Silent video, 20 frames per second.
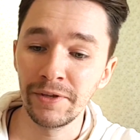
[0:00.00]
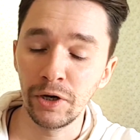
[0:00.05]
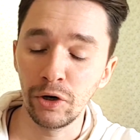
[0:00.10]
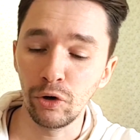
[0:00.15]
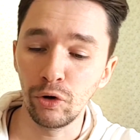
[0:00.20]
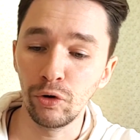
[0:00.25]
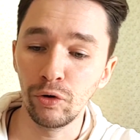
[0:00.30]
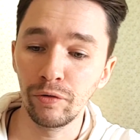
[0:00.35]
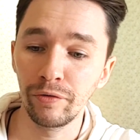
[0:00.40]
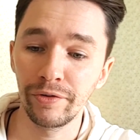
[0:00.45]

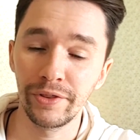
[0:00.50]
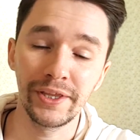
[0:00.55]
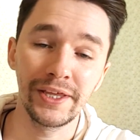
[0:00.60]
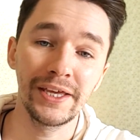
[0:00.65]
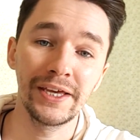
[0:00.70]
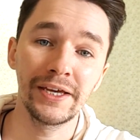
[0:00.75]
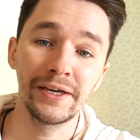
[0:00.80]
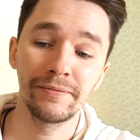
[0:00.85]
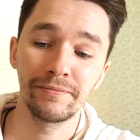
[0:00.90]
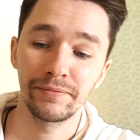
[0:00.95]
of
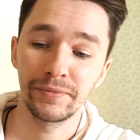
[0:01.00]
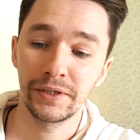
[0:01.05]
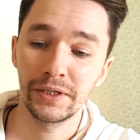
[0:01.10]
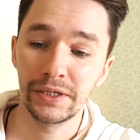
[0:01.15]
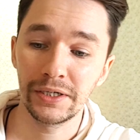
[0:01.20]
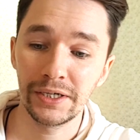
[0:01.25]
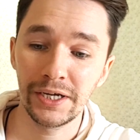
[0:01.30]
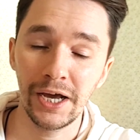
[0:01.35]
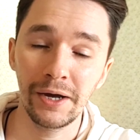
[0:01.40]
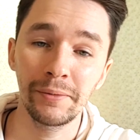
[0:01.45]
the
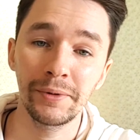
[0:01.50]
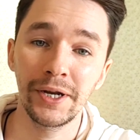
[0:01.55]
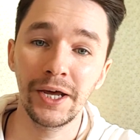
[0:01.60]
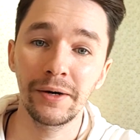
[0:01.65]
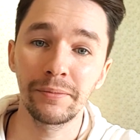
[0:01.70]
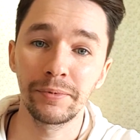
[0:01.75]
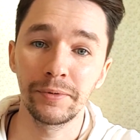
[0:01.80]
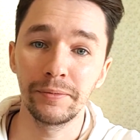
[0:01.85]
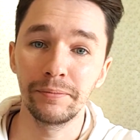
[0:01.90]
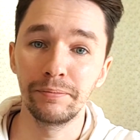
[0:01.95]
coming
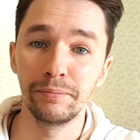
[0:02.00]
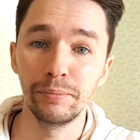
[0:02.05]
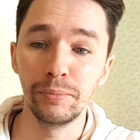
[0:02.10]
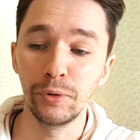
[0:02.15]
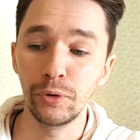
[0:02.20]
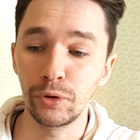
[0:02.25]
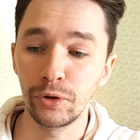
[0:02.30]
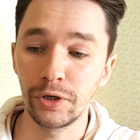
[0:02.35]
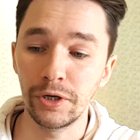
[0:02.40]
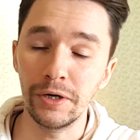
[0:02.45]
up
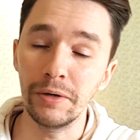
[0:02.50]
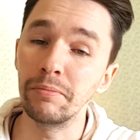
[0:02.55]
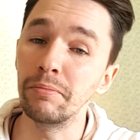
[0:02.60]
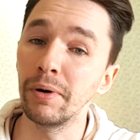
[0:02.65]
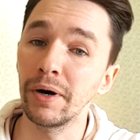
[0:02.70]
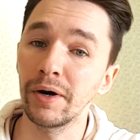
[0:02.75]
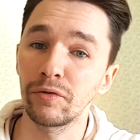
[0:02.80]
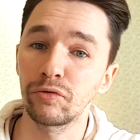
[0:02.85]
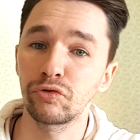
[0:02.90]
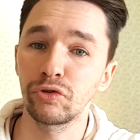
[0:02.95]
book
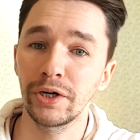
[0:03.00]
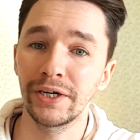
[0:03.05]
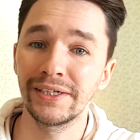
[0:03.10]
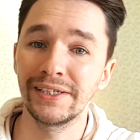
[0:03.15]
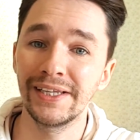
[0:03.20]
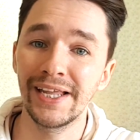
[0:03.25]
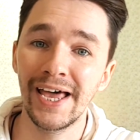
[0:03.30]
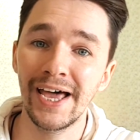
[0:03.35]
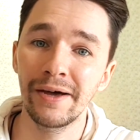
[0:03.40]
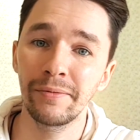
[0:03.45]
by
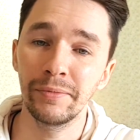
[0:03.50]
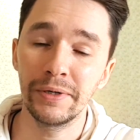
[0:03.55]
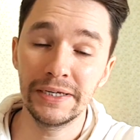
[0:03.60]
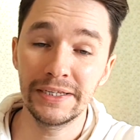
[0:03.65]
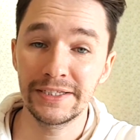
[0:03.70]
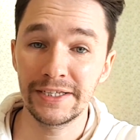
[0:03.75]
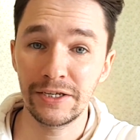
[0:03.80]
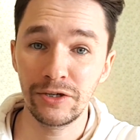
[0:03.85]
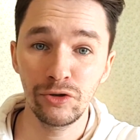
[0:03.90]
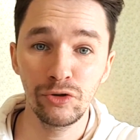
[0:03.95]
Fred Lamb.
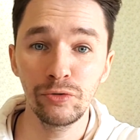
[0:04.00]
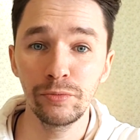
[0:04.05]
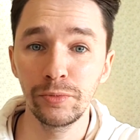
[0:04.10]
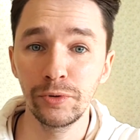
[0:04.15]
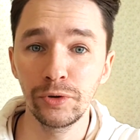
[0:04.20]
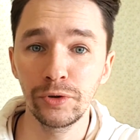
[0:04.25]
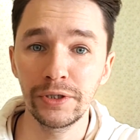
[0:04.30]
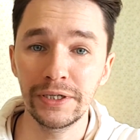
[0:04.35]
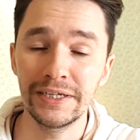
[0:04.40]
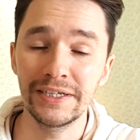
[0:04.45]
It's a new
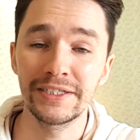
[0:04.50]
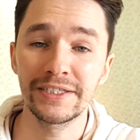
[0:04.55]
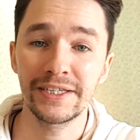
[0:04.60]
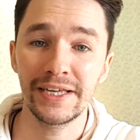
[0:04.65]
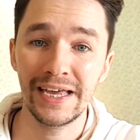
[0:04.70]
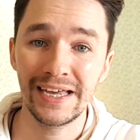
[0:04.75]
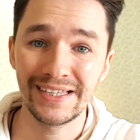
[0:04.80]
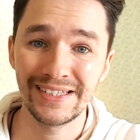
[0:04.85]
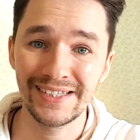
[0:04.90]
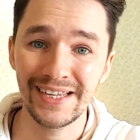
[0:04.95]
book, it's
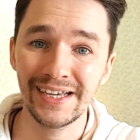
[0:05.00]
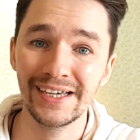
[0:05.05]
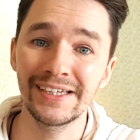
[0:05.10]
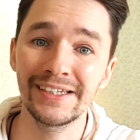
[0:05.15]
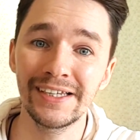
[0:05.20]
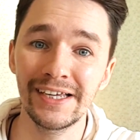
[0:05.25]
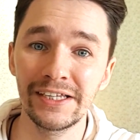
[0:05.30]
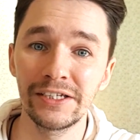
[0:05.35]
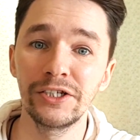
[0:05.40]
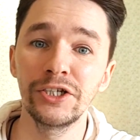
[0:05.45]
a
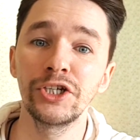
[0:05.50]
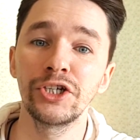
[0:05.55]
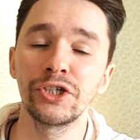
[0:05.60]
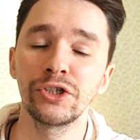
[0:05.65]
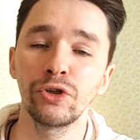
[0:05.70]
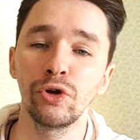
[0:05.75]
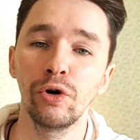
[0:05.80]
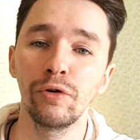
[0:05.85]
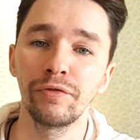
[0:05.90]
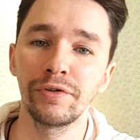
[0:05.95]
second
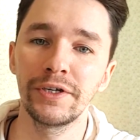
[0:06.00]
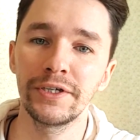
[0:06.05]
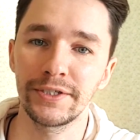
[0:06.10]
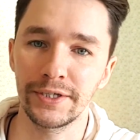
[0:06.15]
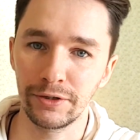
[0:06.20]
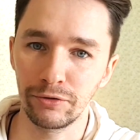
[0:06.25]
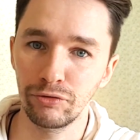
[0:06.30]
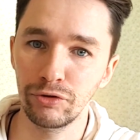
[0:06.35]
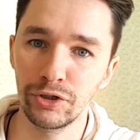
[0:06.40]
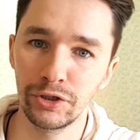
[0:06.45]
edition of his
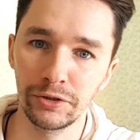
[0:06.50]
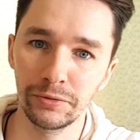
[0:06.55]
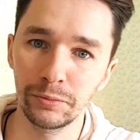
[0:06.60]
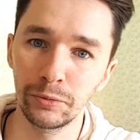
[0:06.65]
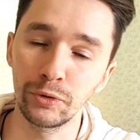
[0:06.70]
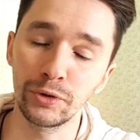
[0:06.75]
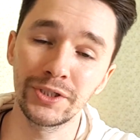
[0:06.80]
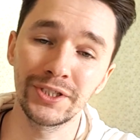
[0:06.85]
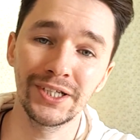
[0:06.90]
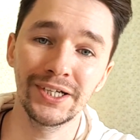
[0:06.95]
original
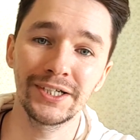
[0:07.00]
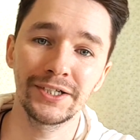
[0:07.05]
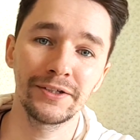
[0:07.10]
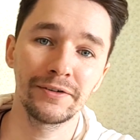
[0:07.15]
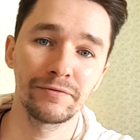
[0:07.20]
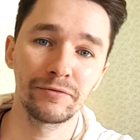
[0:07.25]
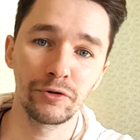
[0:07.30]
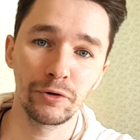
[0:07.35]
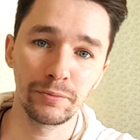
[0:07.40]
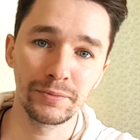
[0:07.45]
book Starting
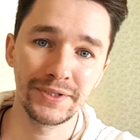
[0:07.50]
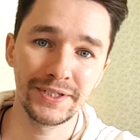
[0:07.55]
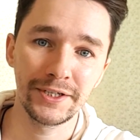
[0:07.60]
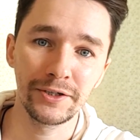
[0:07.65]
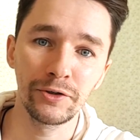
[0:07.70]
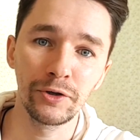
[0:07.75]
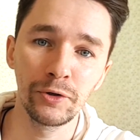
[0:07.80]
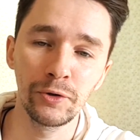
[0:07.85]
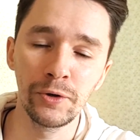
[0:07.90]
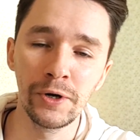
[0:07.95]
from
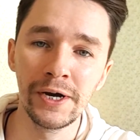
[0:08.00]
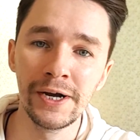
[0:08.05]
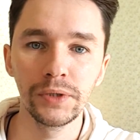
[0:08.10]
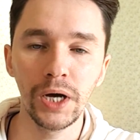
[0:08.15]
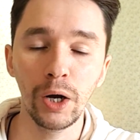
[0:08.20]
Zero.